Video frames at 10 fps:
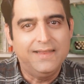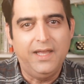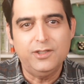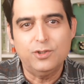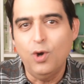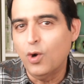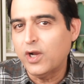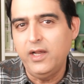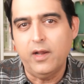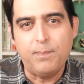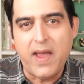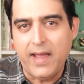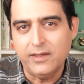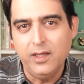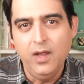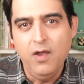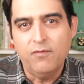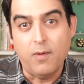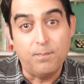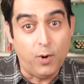There is no clear path
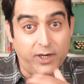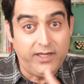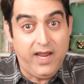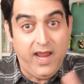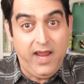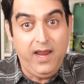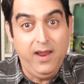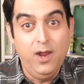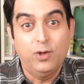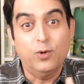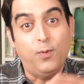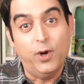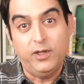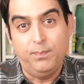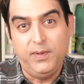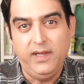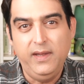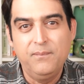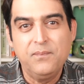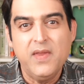from point A to point
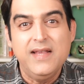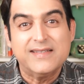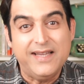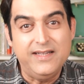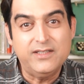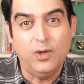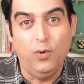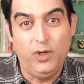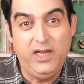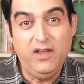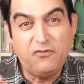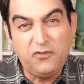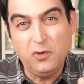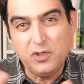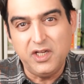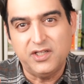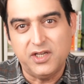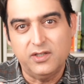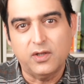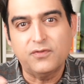B since only a few
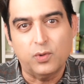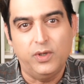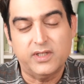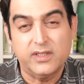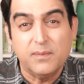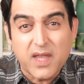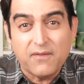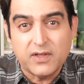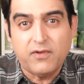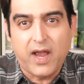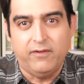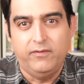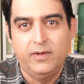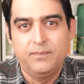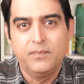teachings of Stoicism have survived.